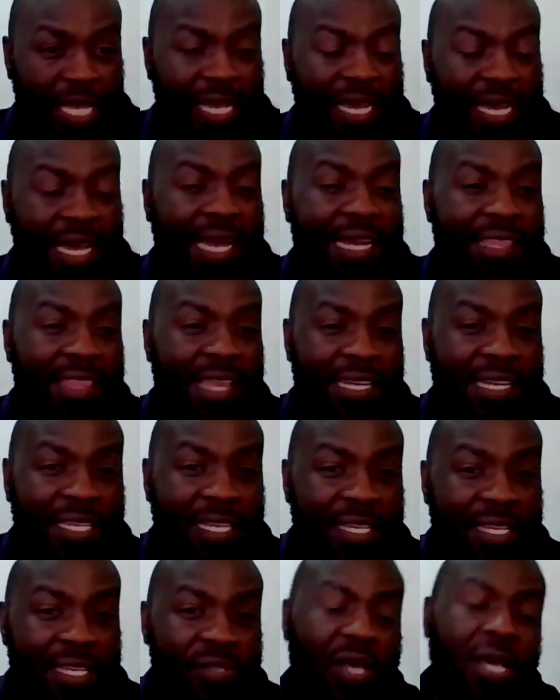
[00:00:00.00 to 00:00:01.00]
And in that
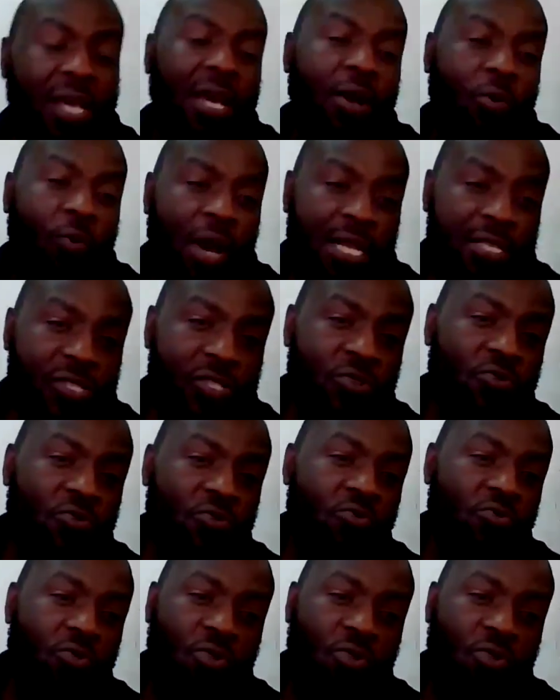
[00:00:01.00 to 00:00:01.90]
case, once you